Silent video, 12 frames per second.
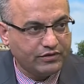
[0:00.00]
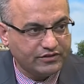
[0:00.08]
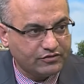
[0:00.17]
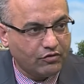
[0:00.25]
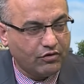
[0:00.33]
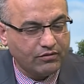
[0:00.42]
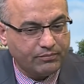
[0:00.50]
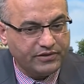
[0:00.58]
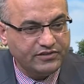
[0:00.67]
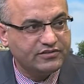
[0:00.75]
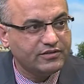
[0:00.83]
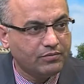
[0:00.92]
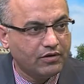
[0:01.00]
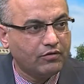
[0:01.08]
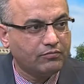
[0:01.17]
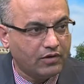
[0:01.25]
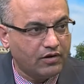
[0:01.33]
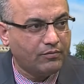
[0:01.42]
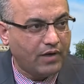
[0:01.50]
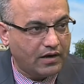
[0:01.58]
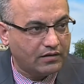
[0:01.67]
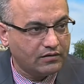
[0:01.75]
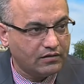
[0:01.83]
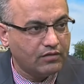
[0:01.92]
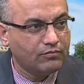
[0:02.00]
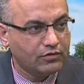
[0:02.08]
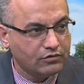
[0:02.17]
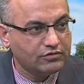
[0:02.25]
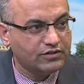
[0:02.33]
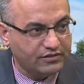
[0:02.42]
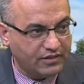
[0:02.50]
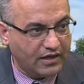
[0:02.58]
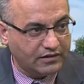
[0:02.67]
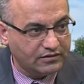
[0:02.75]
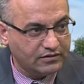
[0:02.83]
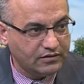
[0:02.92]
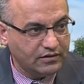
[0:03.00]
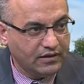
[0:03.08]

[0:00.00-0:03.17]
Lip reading: It's called Principle of Karma, Karma no Siddhant.